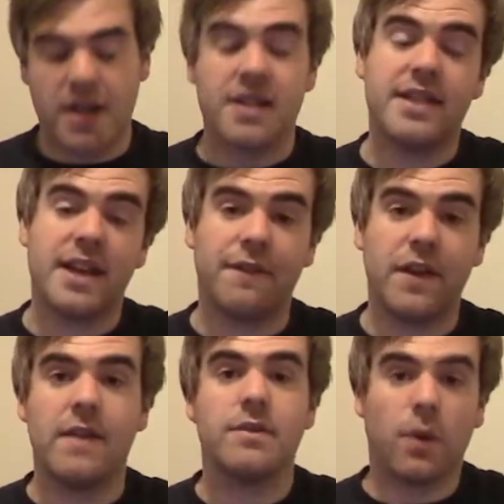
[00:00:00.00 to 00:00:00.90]
Sea of
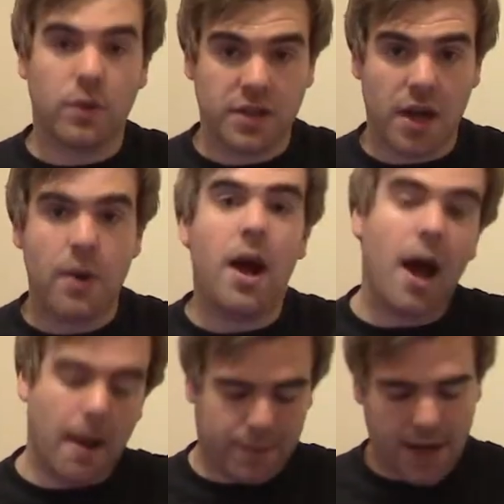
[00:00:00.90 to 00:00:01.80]
Thieves, also
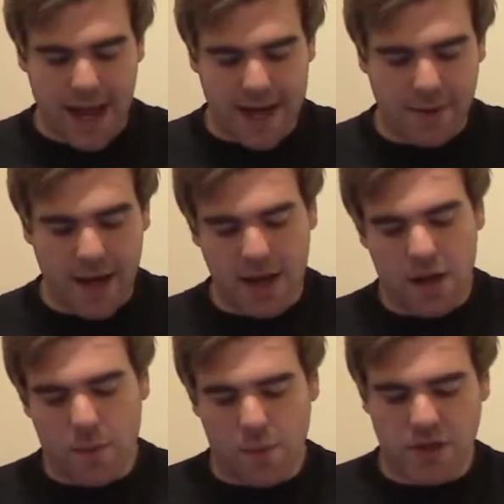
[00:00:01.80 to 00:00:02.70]
a play anywhere.
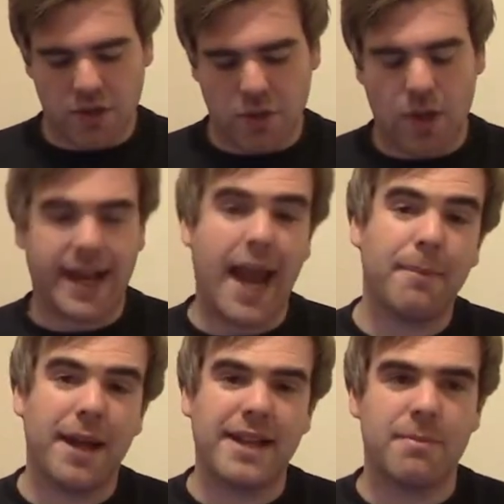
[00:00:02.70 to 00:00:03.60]
We saw a
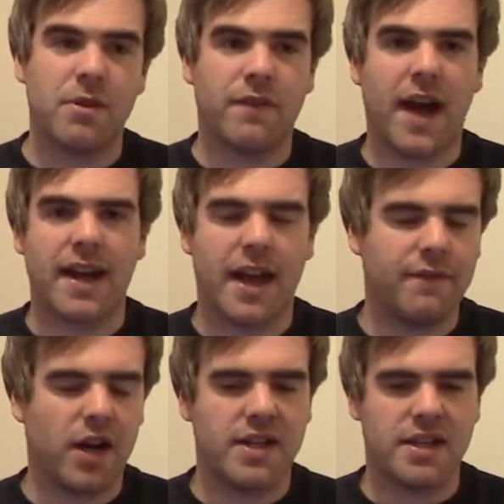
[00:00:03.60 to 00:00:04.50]
gameplay demo of that. They
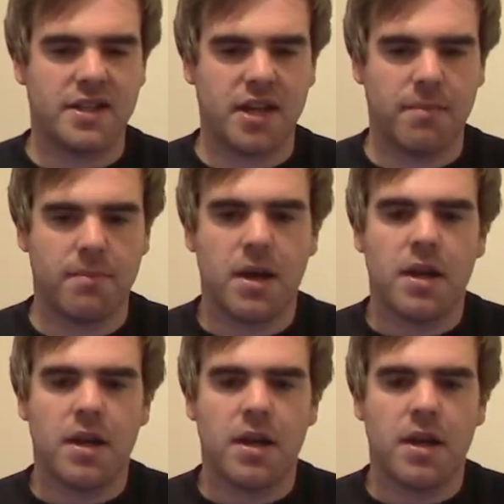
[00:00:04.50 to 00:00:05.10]
invited some